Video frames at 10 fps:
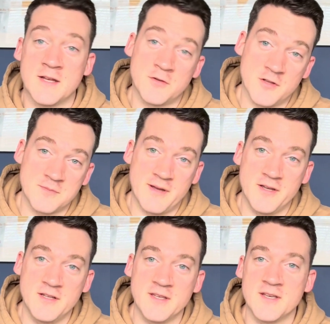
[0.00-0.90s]
I talked about
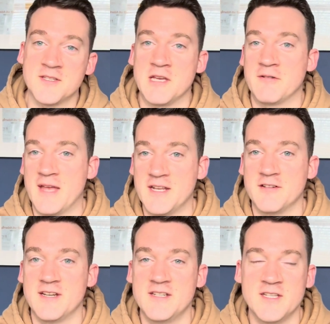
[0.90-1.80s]
earlier, so Kenya
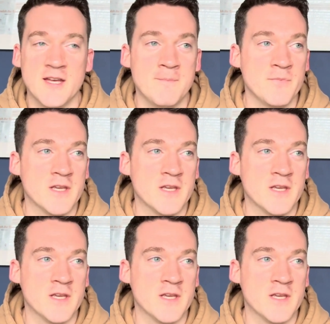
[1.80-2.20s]
and India,